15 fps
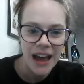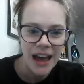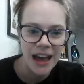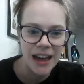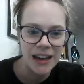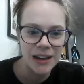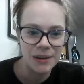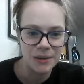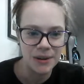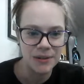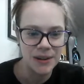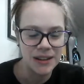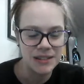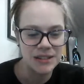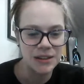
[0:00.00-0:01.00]
and we're
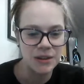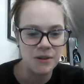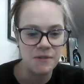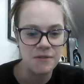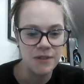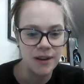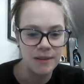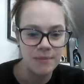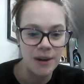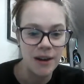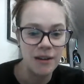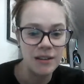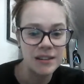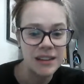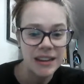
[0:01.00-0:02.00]
going to go for
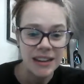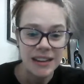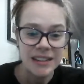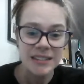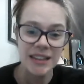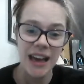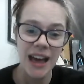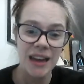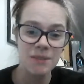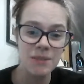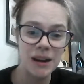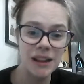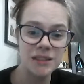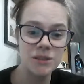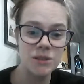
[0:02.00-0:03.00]
about 10
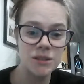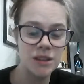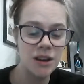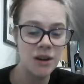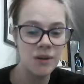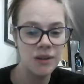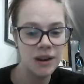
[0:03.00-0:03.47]
minutes or so.